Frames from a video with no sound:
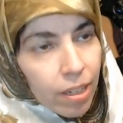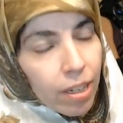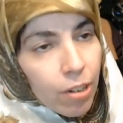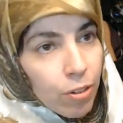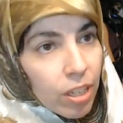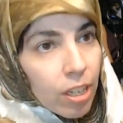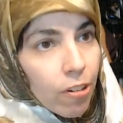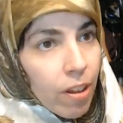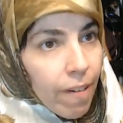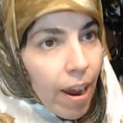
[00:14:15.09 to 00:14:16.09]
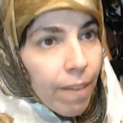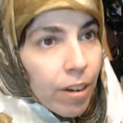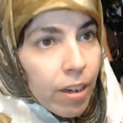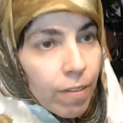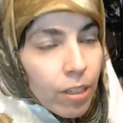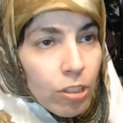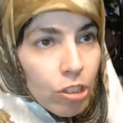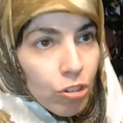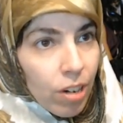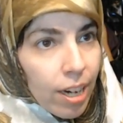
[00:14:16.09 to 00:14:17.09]
It was clear they were having difficulty
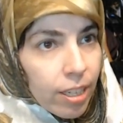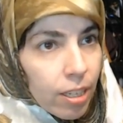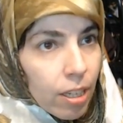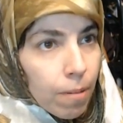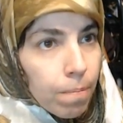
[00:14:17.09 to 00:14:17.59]
tracking them